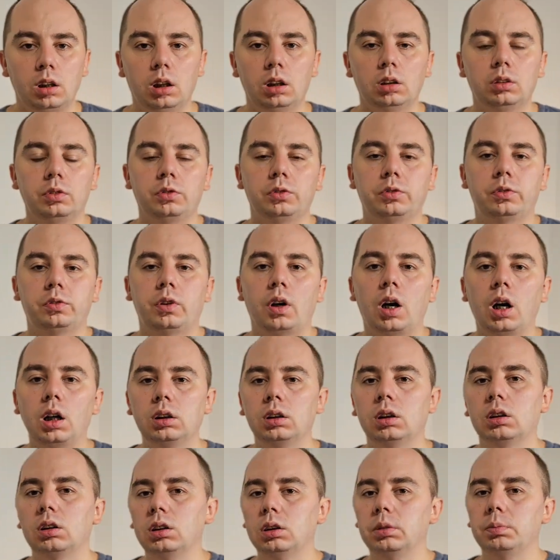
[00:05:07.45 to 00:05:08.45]
And
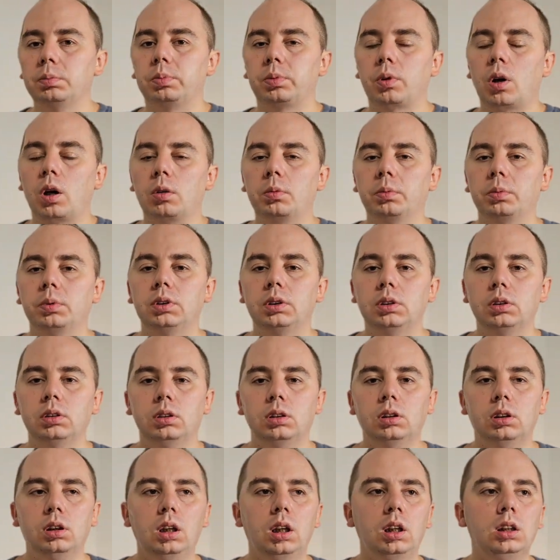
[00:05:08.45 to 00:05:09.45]
finally, probably
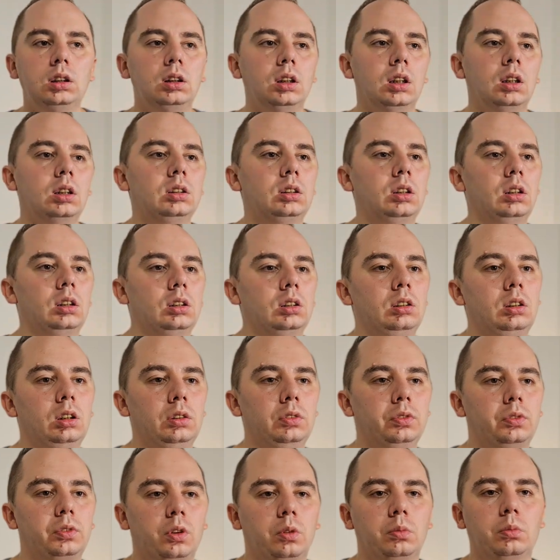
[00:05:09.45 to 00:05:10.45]
any
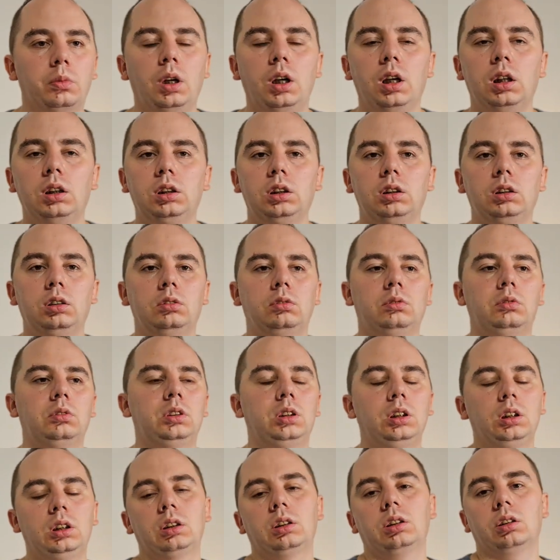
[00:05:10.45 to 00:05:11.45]
SSD from any
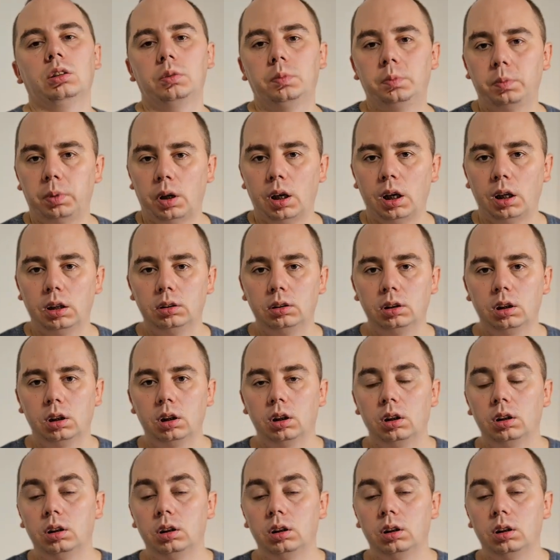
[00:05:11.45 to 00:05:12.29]
decent brand